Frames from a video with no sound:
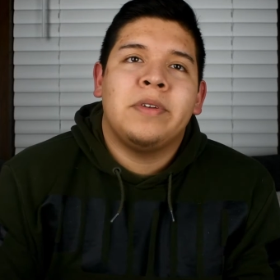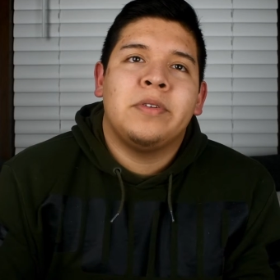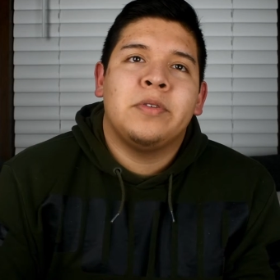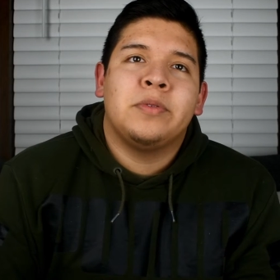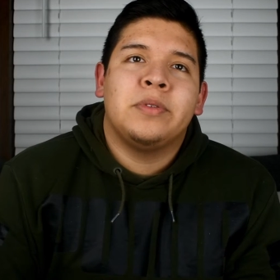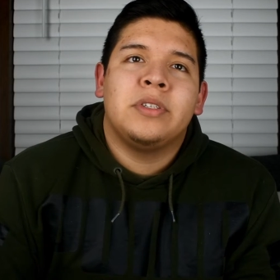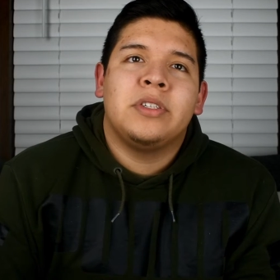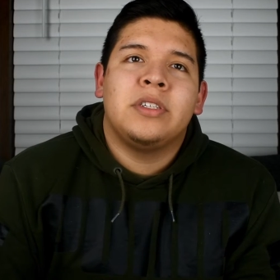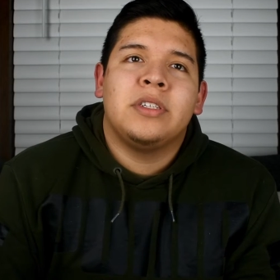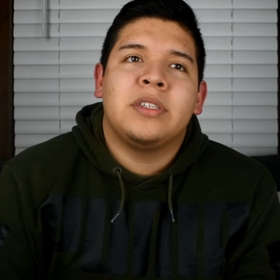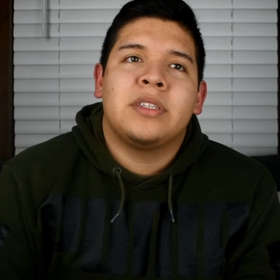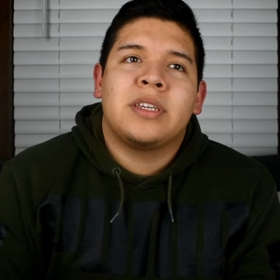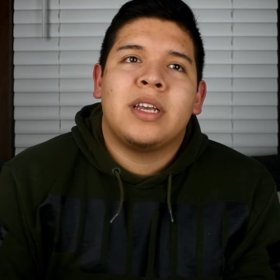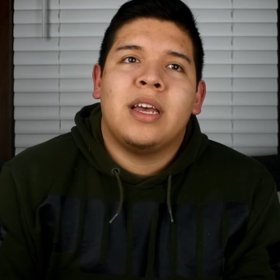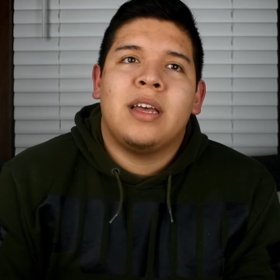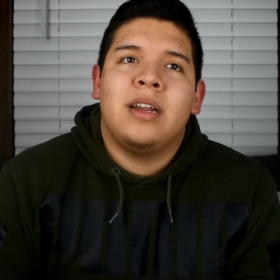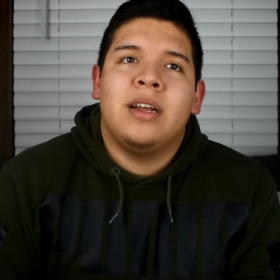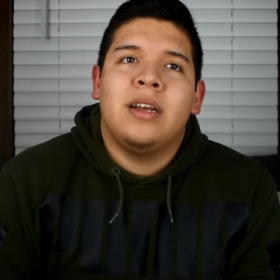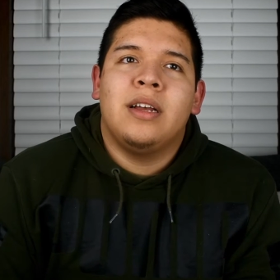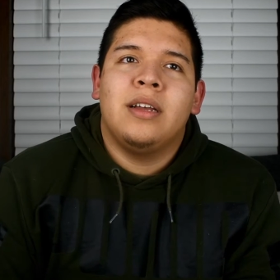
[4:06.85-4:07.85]
It was just
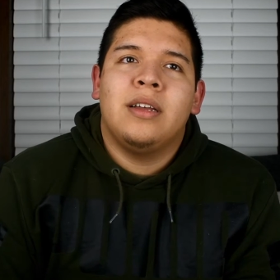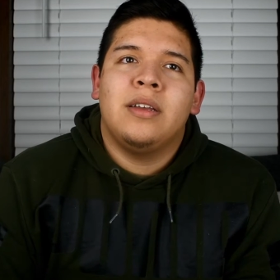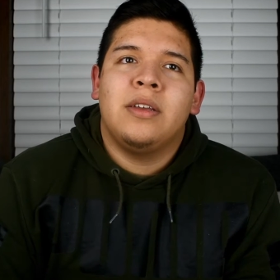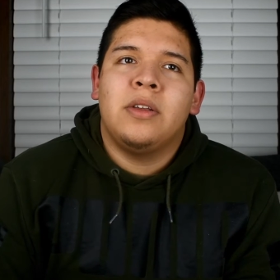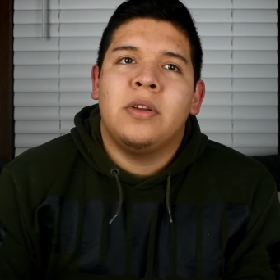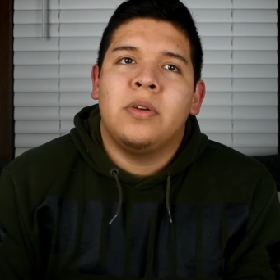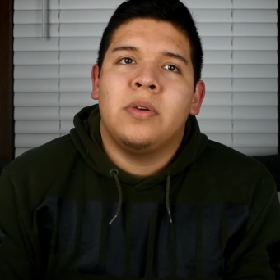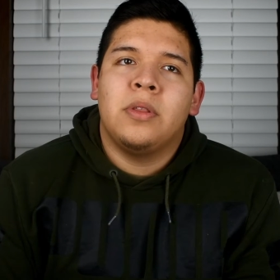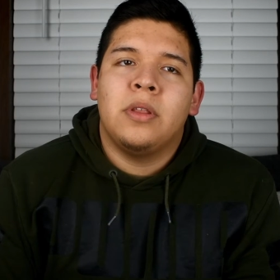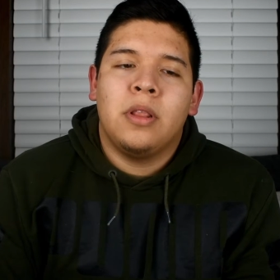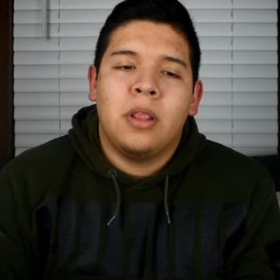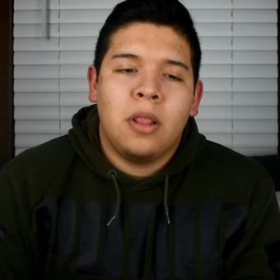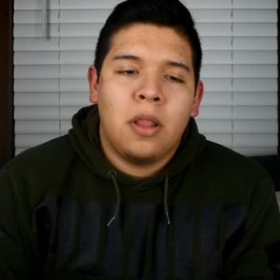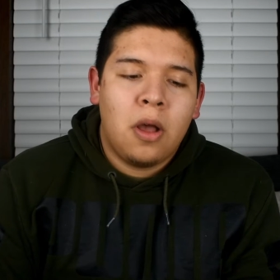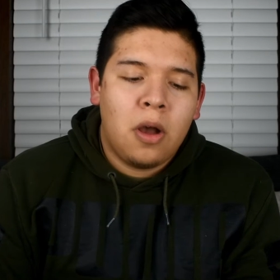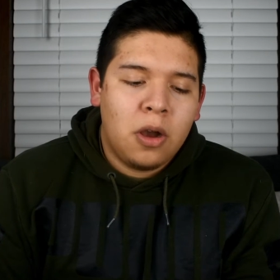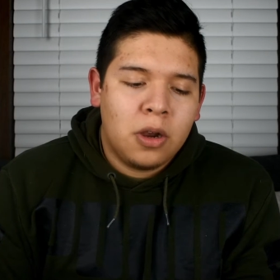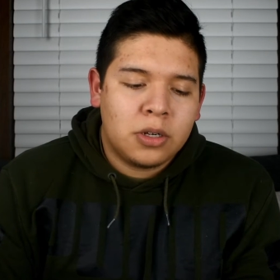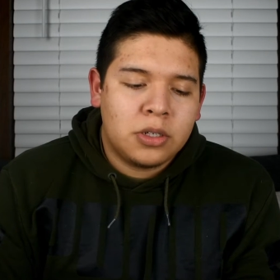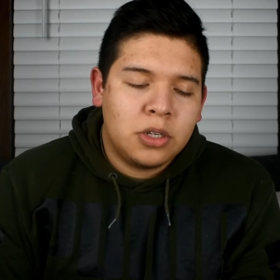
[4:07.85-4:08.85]
kind of, you know, the
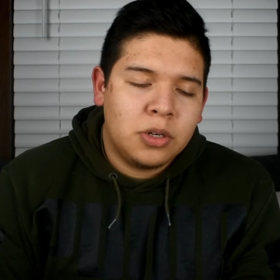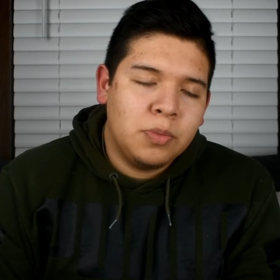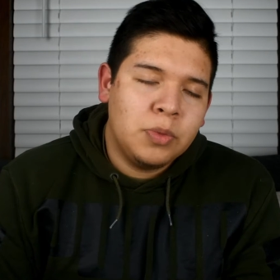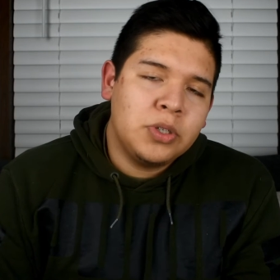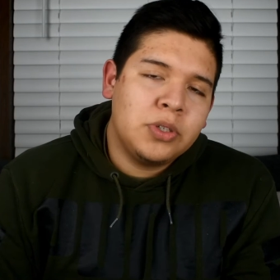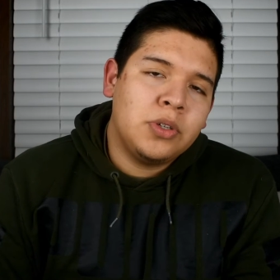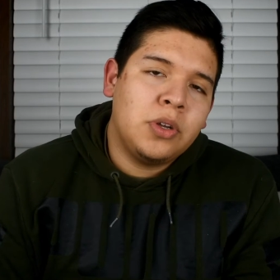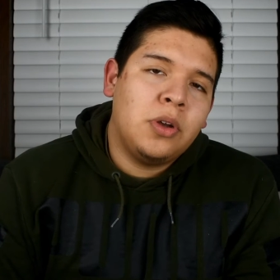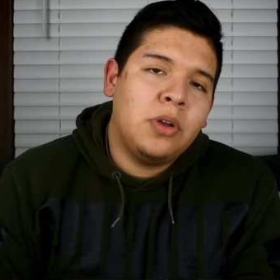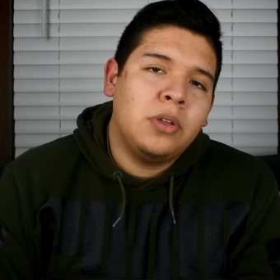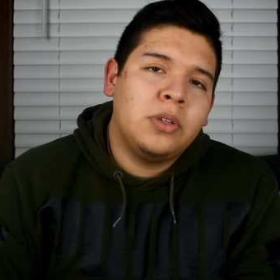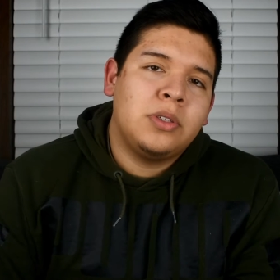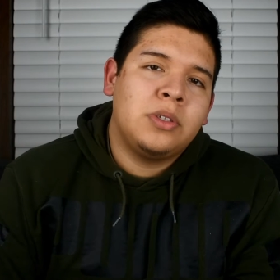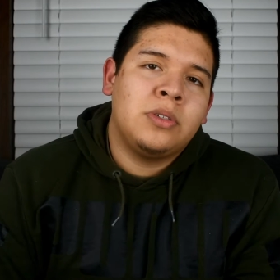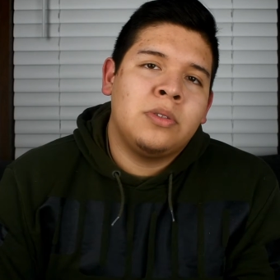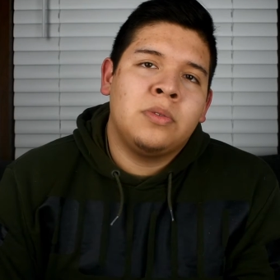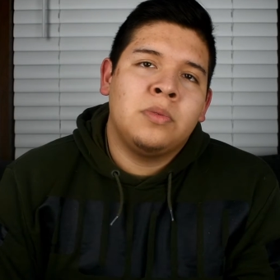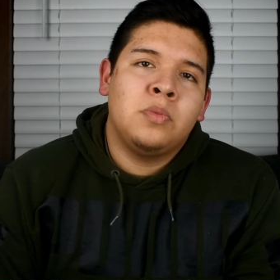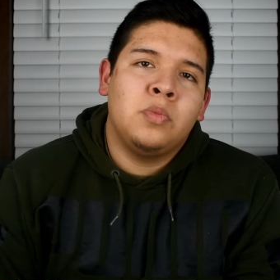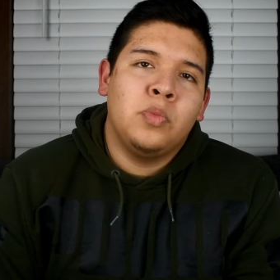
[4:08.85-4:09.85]
long-term
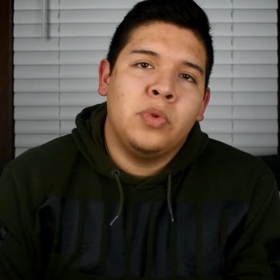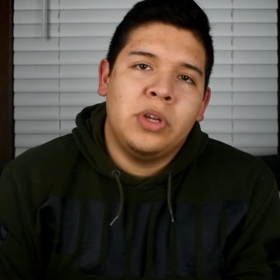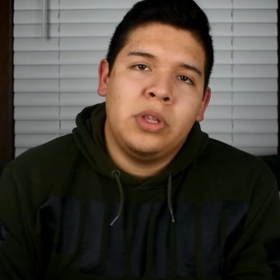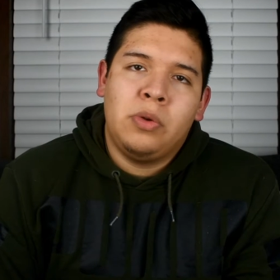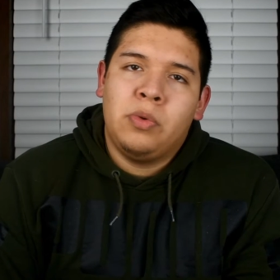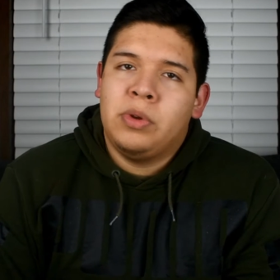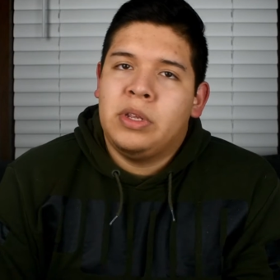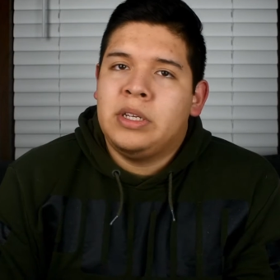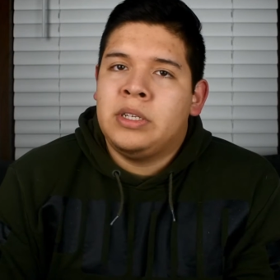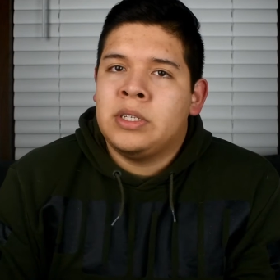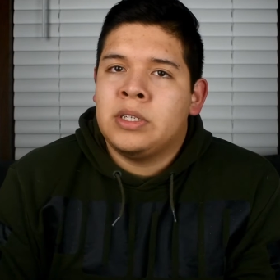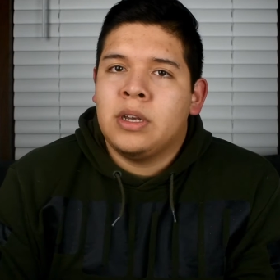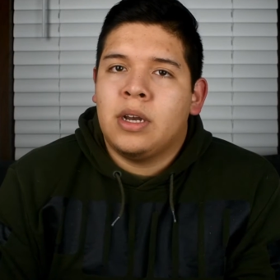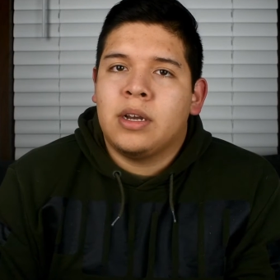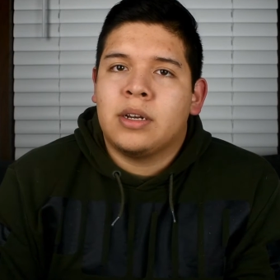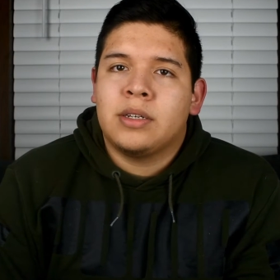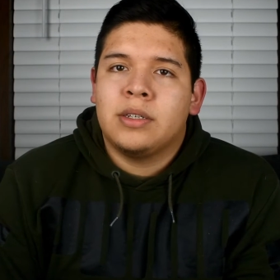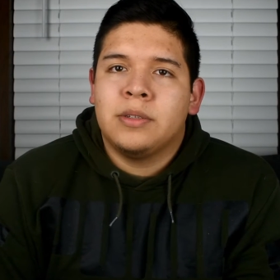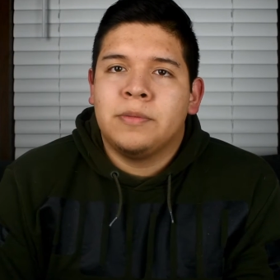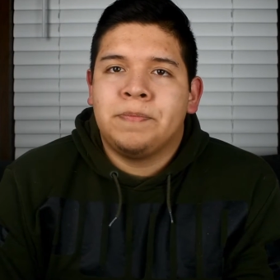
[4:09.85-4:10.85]
results really, really
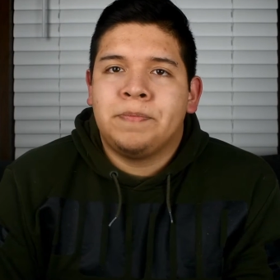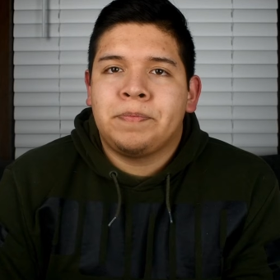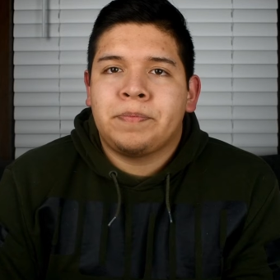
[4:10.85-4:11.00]
sucked.